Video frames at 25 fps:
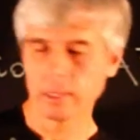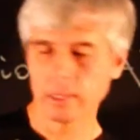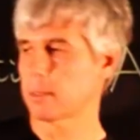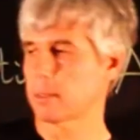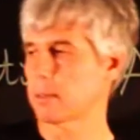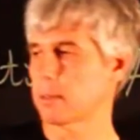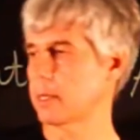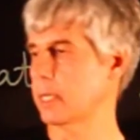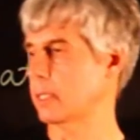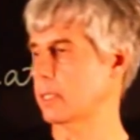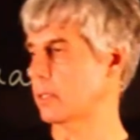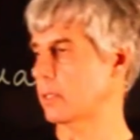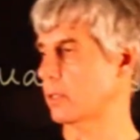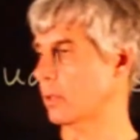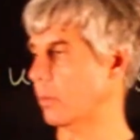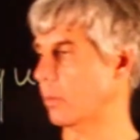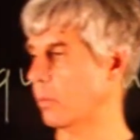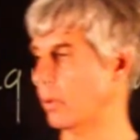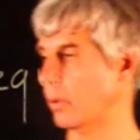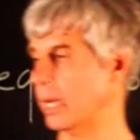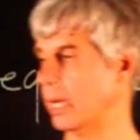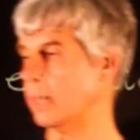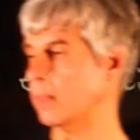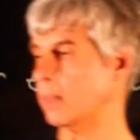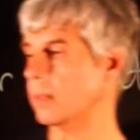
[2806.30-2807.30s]
right?
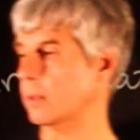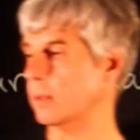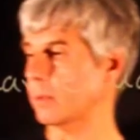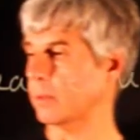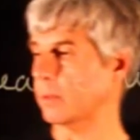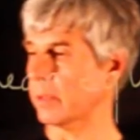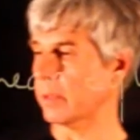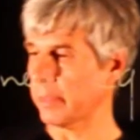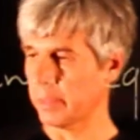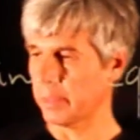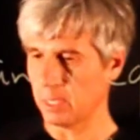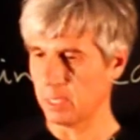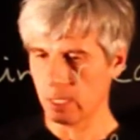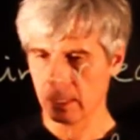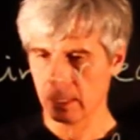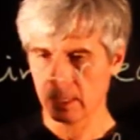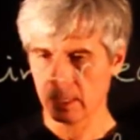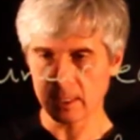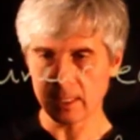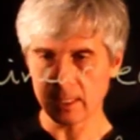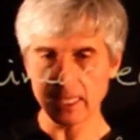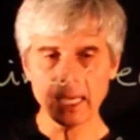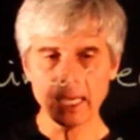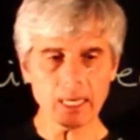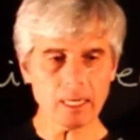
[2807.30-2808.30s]
Well, this
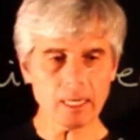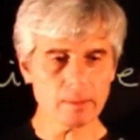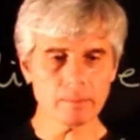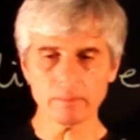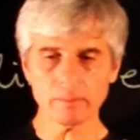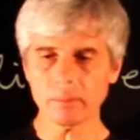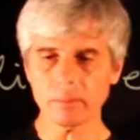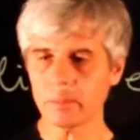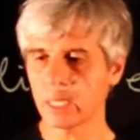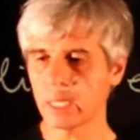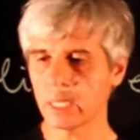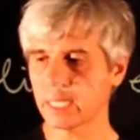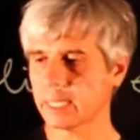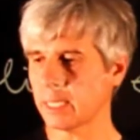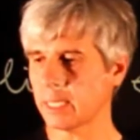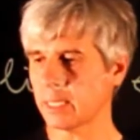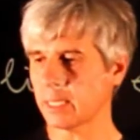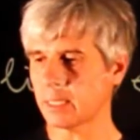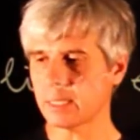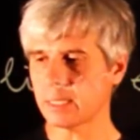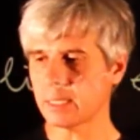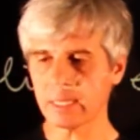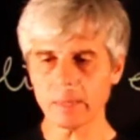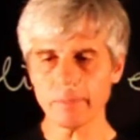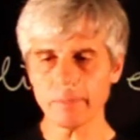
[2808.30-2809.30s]
theorem
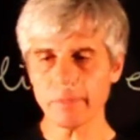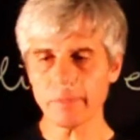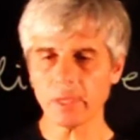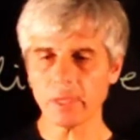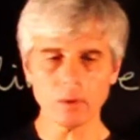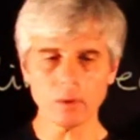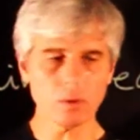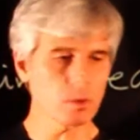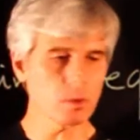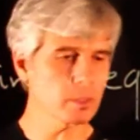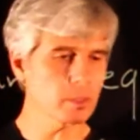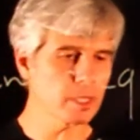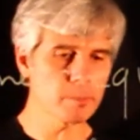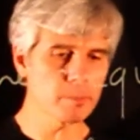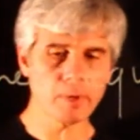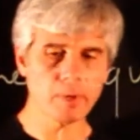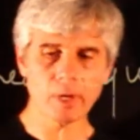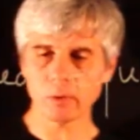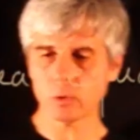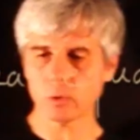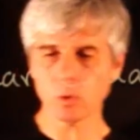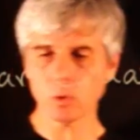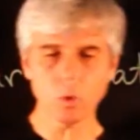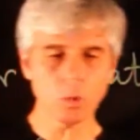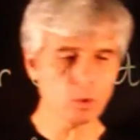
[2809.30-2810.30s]
says something only
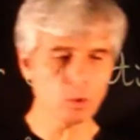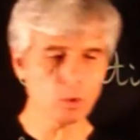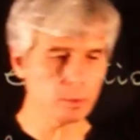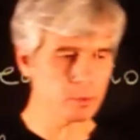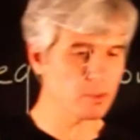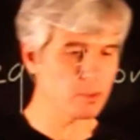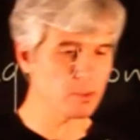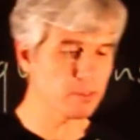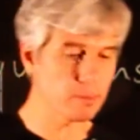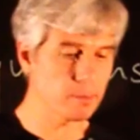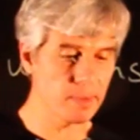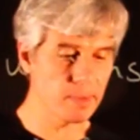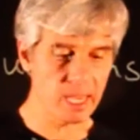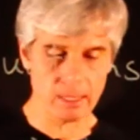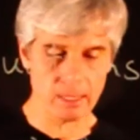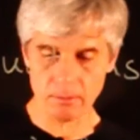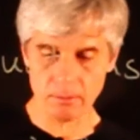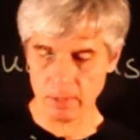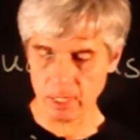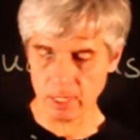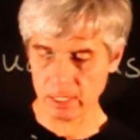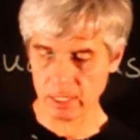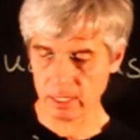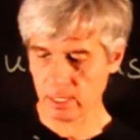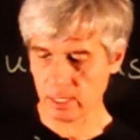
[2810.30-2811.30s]
about columns of a
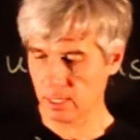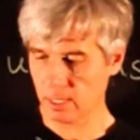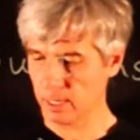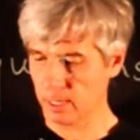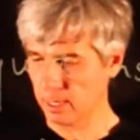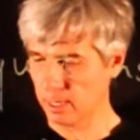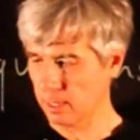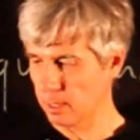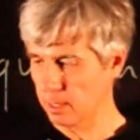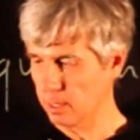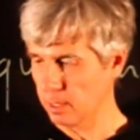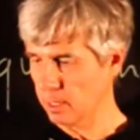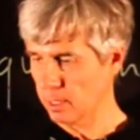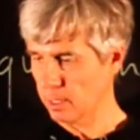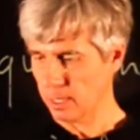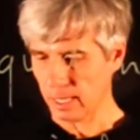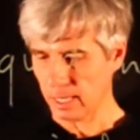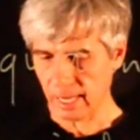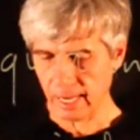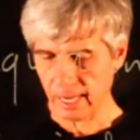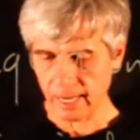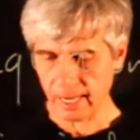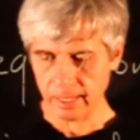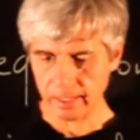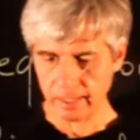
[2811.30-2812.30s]
matrix.
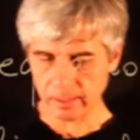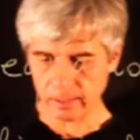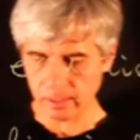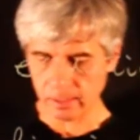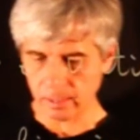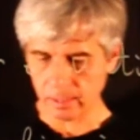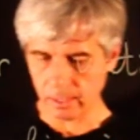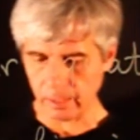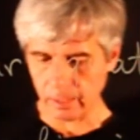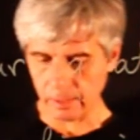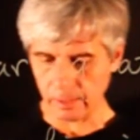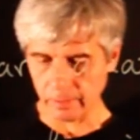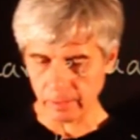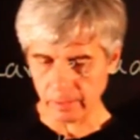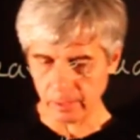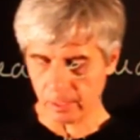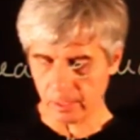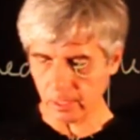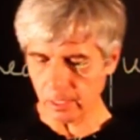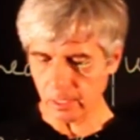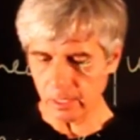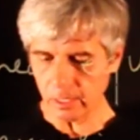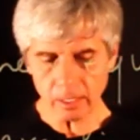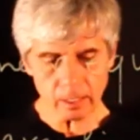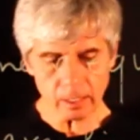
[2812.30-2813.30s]
And
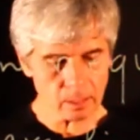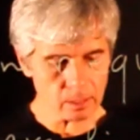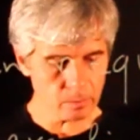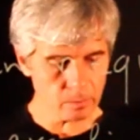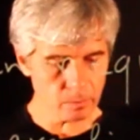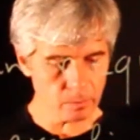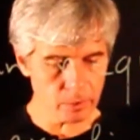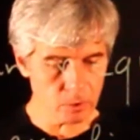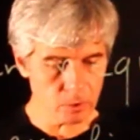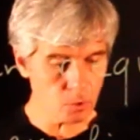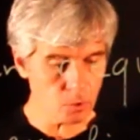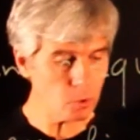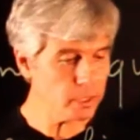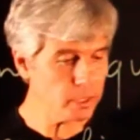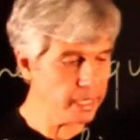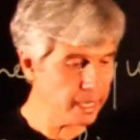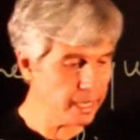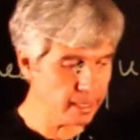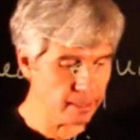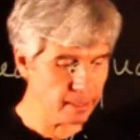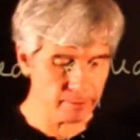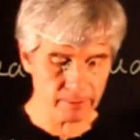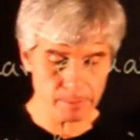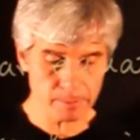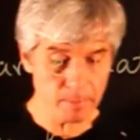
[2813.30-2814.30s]
here we don't
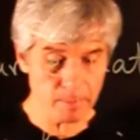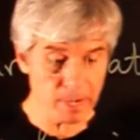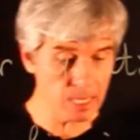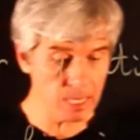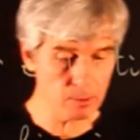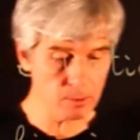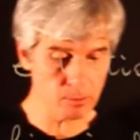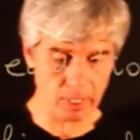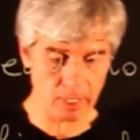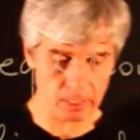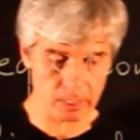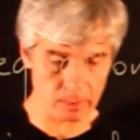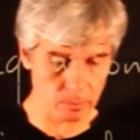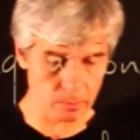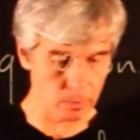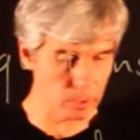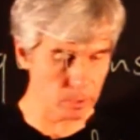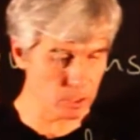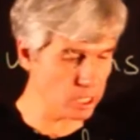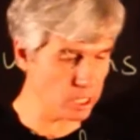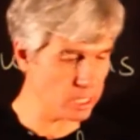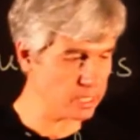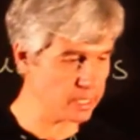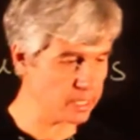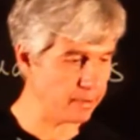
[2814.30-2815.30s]
have a matrix, we
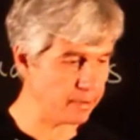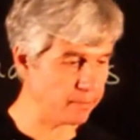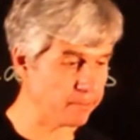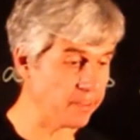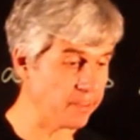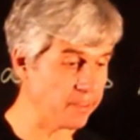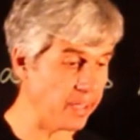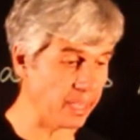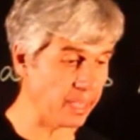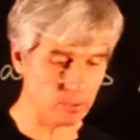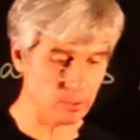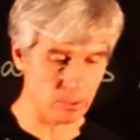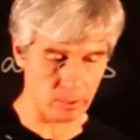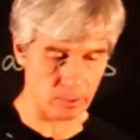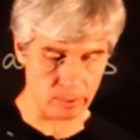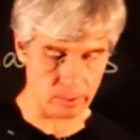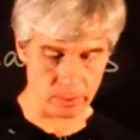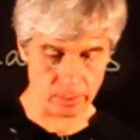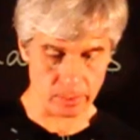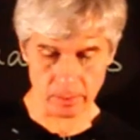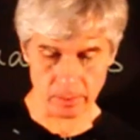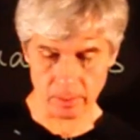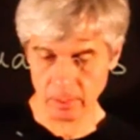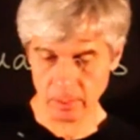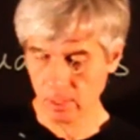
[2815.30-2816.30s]
just have
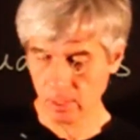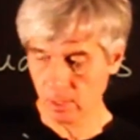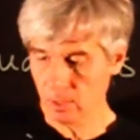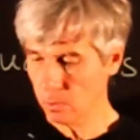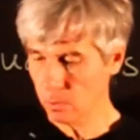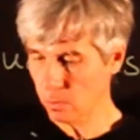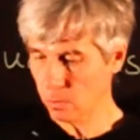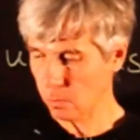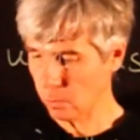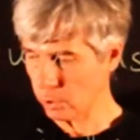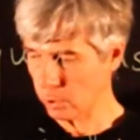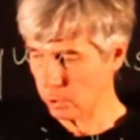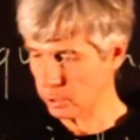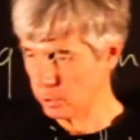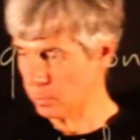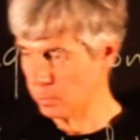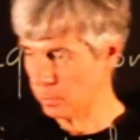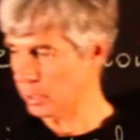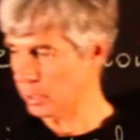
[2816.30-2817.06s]
vectors. What do